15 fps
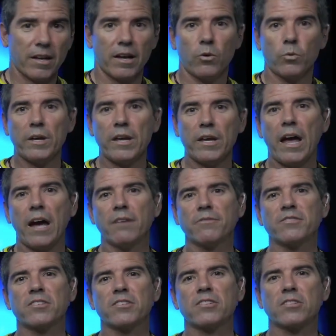we have
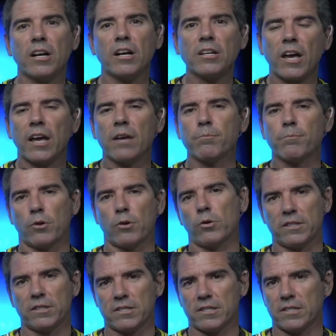such a broken
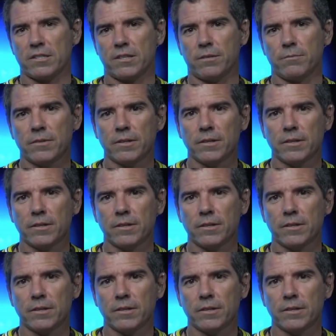system.